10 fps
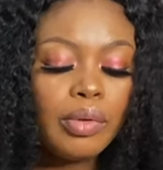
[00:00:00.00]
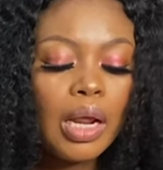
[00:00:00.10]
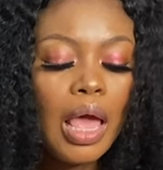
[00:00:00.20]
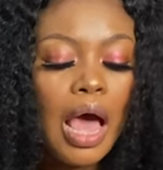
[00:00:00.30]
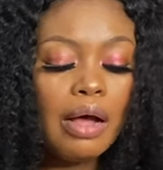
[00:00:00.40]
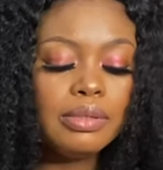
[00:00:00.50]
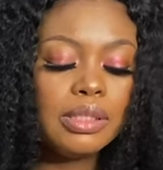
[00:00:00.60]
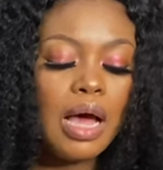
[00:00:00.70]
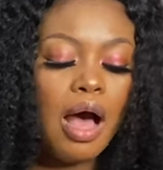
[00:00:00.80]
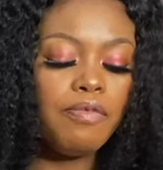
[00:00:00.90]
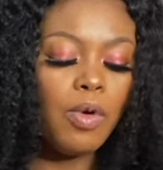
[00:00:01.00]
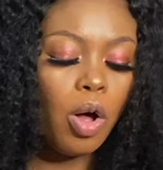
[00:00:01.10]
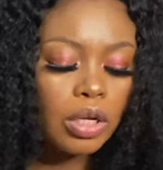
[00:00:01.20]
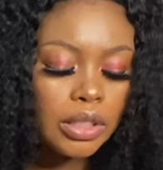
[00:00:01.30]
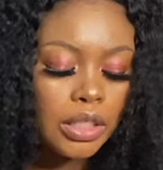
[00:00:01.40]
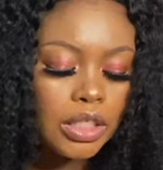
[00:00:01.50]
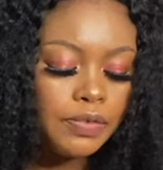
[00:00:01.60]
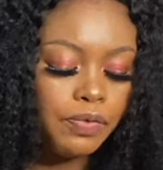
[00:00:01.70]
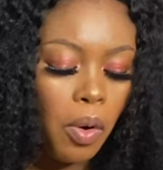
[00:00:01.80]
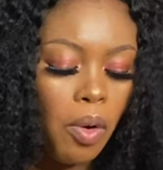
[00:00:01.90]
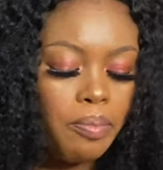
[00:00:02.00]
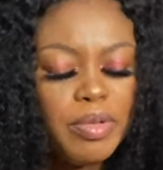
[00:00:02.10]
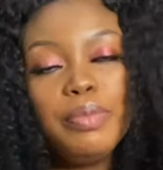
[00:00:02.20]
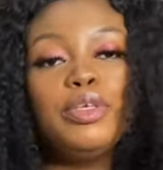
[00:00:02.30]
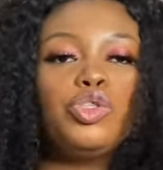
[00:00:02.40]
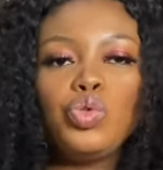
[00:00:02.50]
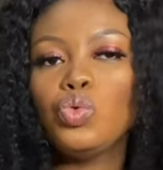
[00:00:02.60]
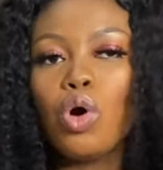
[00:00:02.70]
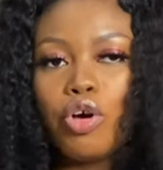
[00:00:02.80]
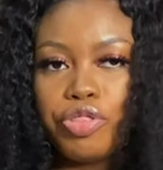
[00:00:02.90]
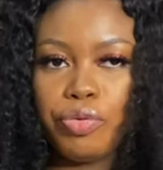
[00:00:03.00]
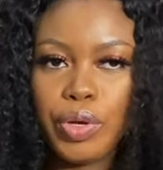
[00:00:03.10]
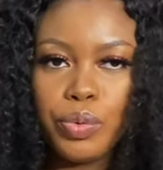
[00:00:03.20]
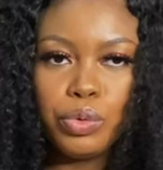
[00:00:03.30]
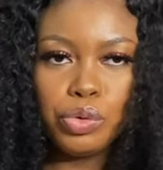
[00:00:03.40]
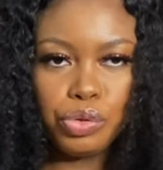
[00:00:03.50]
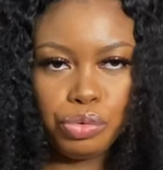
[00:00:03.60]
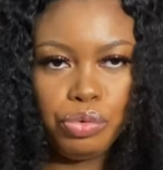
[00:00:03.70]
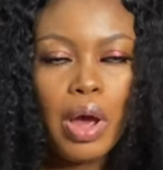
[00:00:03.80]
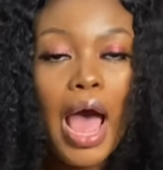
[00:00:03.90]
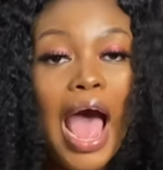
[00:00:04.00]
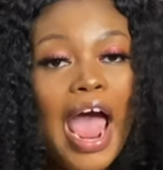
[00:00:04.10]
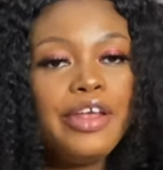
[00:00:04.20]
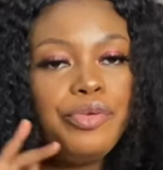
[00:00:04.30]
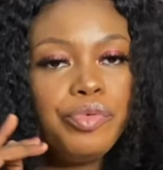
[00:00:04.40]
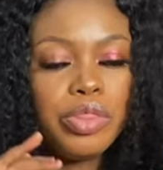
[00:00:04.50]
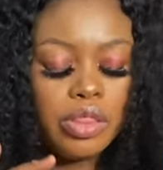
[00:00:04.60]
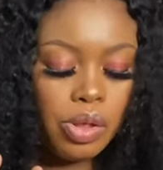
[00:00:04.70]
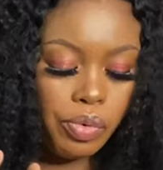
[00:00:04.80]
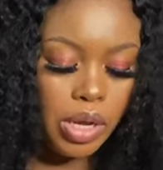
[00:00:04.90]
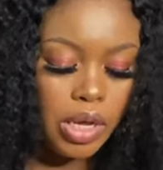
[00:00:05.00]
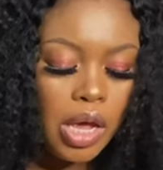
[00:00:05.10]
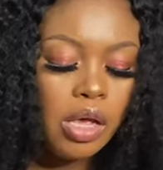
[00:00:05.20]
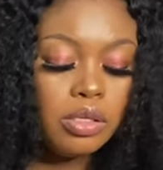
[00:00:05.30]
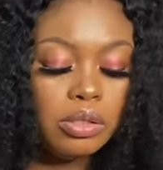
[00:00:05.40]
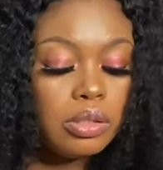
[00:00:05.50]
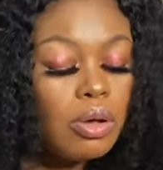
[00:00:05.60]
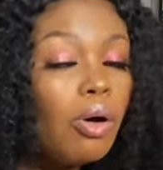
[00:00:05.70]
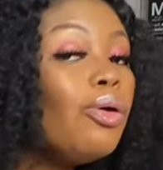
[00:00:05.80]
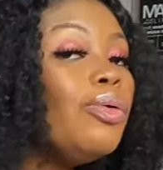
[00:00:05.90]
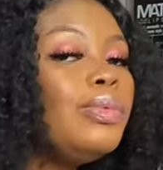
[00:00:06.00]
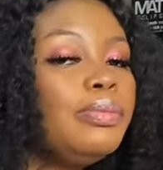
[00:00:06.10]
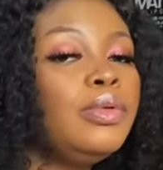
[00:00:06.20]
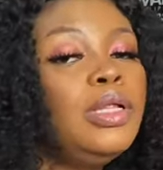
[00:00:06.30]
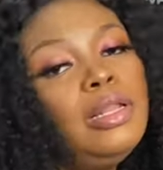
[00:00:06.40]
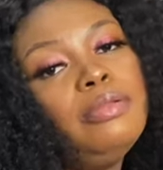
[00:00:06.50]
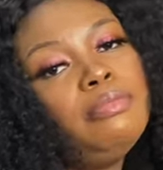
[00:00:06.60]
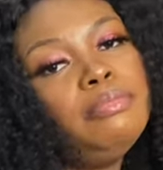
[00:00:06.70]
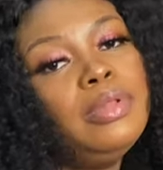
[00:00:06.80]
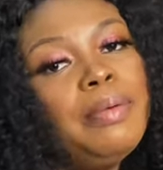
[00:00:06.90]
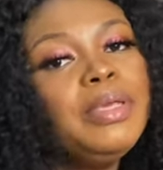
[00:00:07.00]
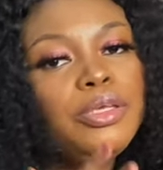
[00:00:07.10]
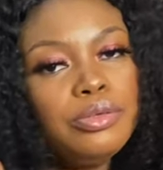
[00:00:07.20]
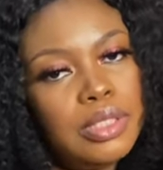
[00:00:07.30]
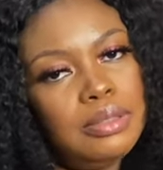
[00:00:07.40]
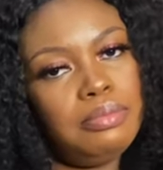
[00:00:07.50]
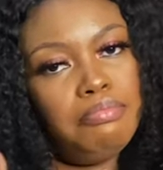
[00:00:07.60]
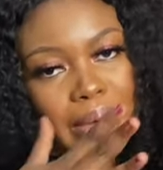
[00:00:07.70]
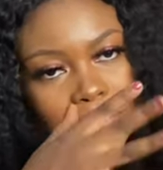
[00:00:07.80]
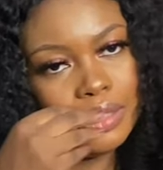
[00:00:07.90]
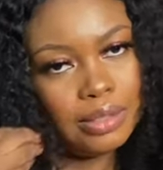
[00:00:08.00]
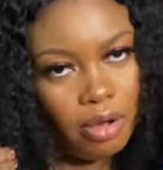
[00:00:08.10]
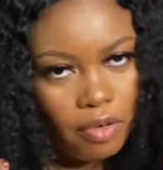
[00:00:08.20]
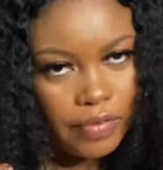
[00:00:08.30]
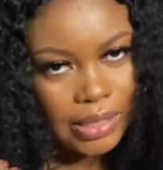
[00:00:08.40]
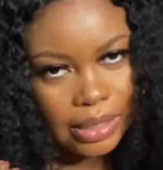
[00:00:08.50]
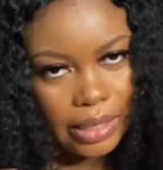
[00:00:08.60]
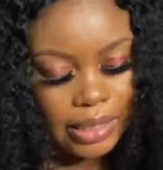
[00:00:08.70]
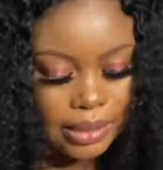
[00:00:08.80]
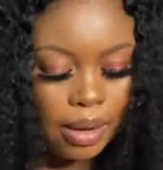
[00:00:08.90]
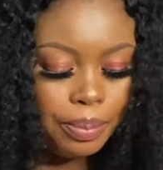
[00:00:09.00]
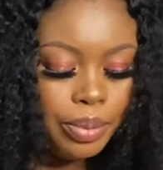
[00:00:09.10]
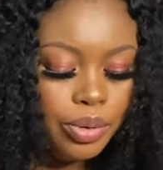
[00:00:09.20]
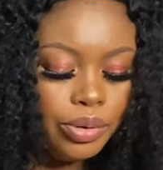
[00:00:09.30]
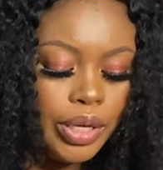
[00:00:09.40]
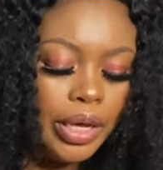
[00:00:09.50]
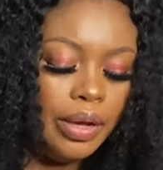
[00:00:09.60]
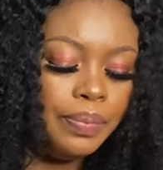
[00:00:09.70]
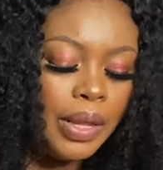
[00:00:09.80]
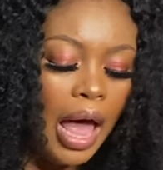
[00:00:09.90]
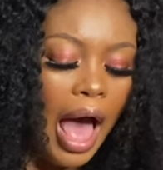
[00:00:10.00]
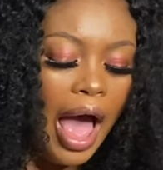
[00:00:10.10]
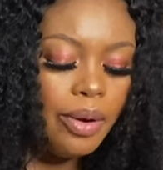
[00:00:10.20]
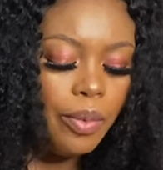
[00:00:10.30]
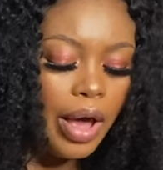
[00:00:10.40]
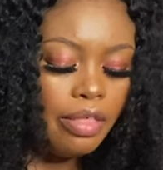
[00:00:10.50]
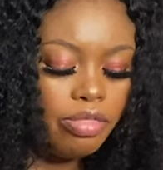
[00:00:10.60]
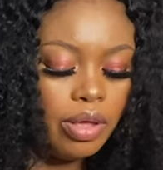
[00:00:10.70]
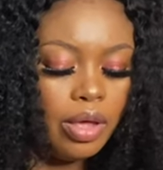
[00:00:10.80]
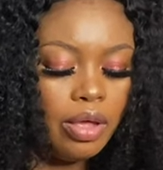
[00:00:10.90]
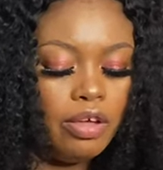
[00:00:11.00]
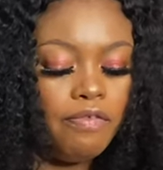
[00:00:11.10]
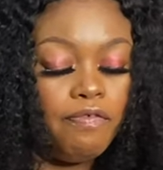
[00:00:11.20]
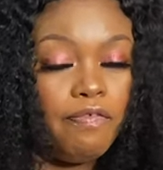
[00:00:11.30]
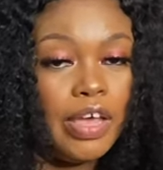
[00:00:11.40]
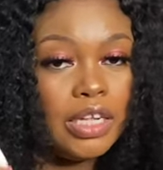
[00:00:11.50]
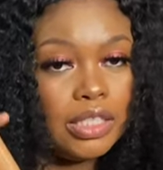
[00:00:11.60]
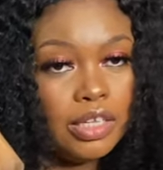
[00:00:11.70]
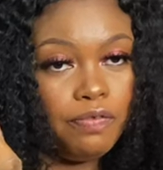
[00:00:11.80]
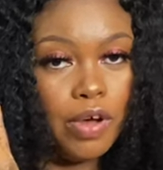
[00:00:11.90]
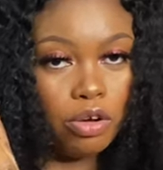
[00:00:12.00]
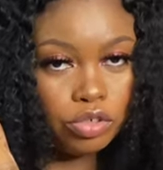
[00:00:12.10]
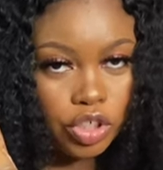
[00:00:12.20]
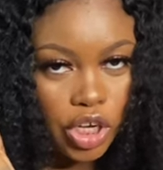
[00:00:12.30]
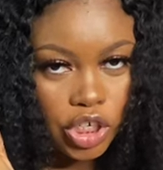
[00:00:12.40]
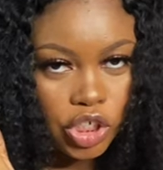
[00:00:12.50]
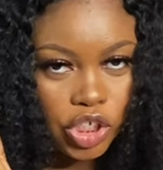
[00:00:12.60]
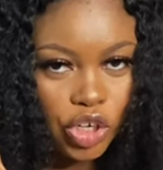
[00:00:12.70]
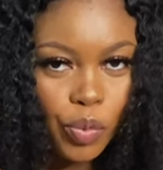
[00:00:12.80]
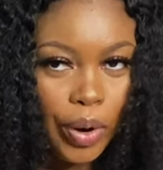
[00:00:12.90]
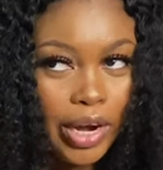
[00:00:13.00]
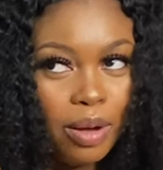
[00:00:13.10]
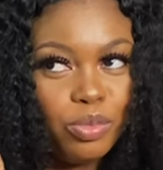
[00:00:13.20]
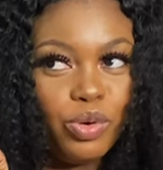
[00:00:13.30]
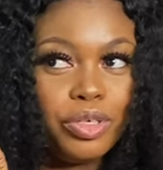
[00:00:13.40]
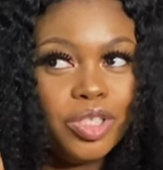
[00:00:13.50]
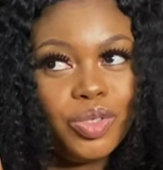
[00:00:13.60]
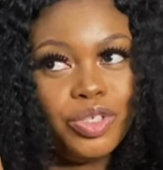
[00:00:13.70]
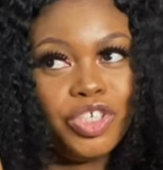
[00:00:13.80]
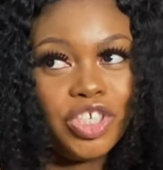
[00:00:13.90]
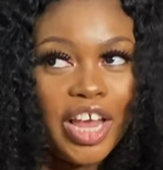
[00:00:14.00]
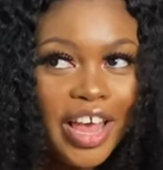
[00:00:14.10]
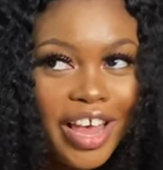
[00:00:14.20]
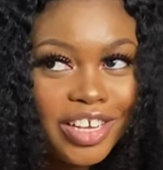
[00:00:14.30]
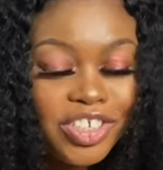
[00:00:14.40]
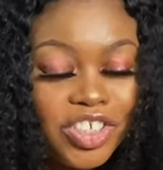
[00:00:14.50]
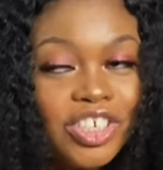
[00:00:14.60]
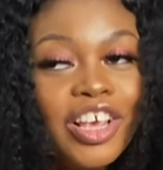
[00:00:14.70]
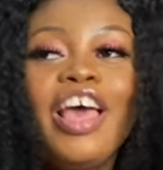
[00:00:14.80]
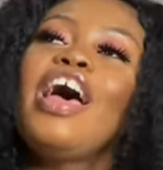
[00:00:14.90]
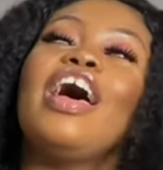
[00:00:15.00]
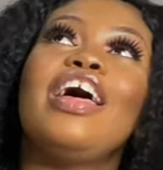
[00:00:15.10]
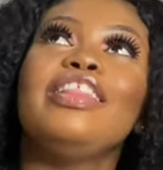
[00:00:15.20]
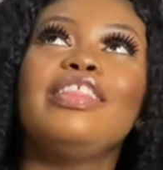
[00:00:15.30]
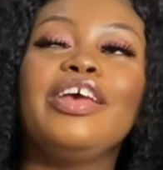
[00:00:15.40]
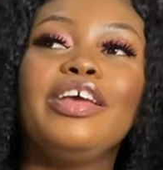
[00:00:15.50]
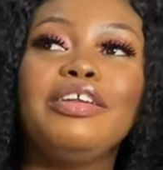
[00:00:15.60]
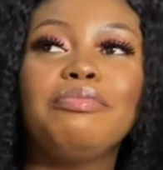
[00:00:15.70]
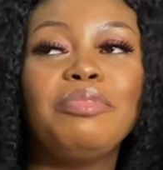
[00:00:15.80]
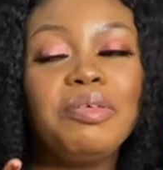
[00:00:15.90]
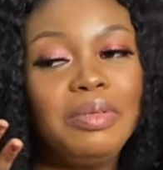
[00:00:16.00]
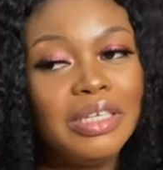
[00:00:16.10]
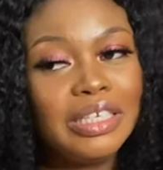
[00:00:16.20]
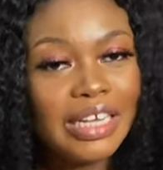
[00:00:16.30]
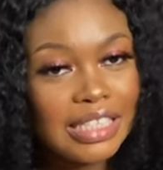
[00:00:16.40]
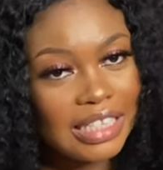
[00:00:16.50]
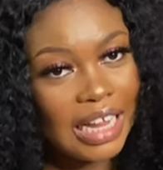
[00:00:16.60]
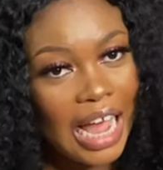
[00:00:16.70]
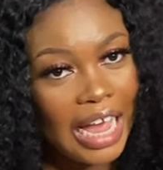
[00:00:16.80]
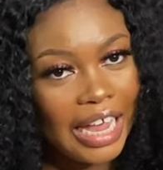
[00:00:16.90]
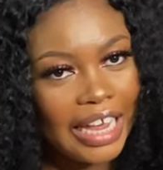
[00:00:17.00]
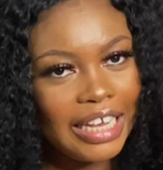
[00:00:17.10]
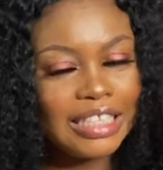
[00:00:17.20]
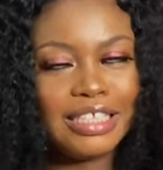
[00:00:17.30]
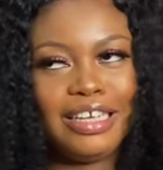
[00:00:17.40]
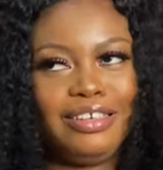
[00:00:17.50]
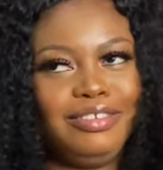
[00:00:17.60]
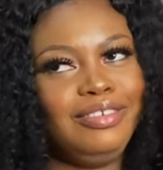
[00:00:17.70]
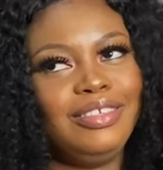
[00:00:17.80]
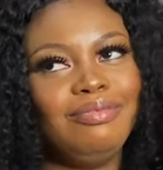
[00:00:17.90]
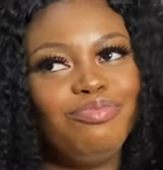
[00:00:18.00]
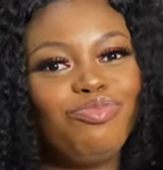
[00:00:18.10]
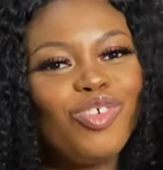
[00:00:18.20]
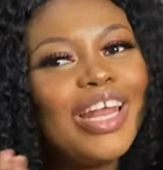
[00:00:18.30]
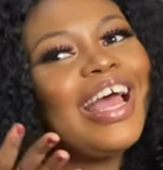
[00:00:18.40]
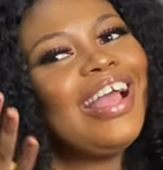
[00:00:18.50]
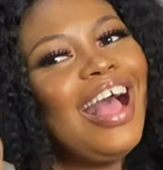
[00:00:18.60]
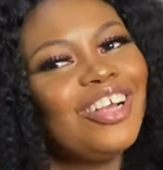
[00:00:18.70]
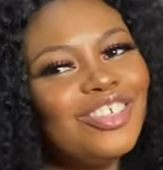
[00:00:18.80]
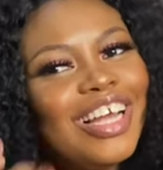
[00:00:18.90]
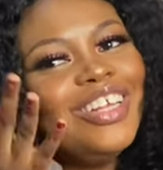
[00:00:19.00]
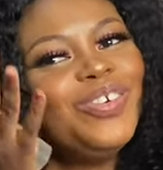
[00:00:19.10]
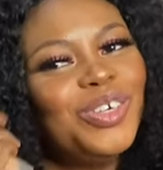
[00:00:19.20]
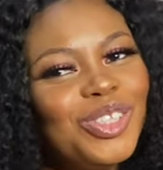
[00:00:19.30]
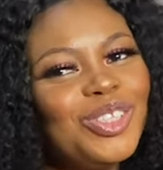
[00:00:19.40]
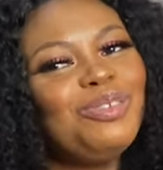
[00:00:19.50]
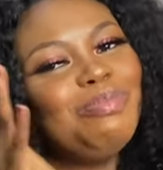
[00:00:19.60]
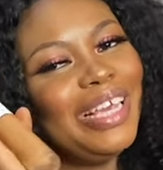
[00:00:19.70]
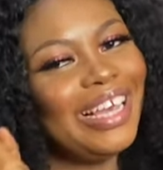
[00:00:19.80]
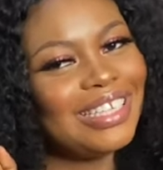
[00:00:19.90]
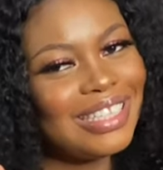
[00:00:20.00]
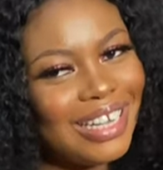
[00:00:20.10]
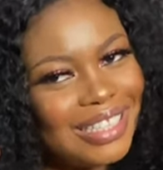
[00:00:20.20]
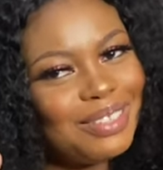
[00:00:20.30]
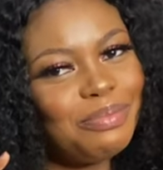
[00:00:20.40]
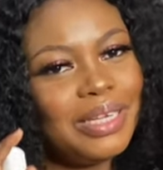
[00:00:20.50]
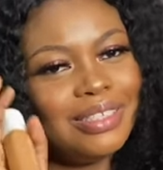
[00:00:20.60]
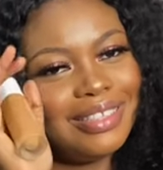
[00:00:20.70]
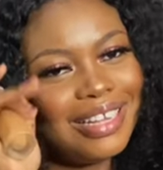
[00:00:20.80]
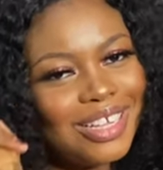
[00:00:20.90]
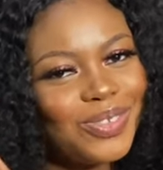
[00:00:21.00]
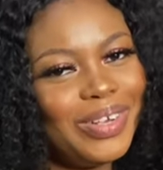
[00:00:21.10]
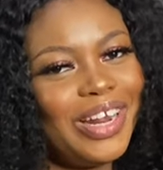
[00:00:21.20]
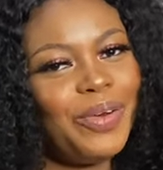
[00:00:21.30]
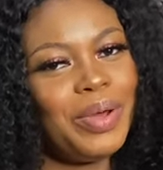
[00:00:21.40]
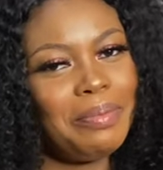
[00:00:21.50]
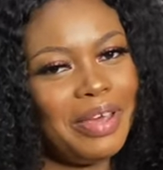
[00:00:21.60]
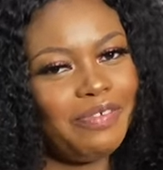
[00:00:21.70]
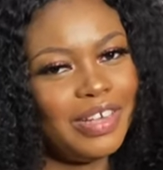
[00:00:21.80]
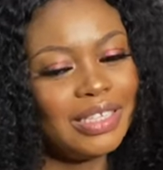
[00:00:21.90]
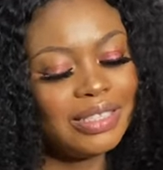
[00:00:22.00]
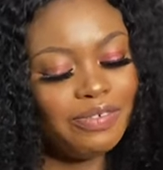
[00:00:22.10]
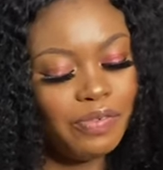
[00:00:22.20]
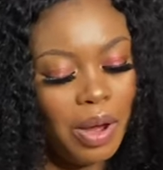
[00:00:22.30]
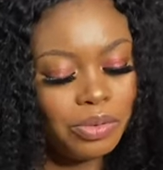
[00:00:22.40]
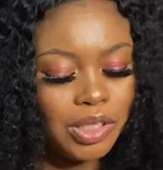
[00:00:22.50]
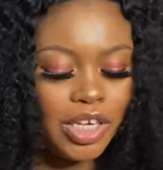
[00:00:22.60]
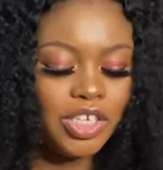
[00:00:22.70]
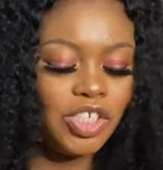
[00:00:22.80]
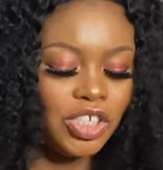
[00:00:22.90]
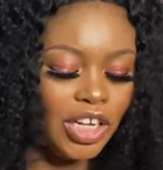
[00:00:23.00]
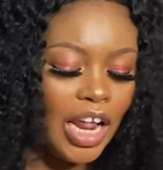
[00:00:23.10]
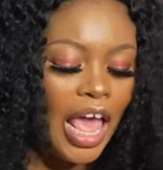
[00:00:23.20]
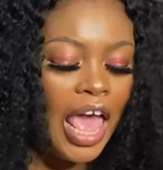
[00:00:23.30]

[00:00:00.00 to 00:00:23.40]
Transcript: have to have all these four, maybe two or three will do. I do three. So let me use myself as an example. Okay, I wear the Fenty foundation when I'm going to church and then maybe date night, and when I actually want to make a statement, that's when I wear my Fenty foundation.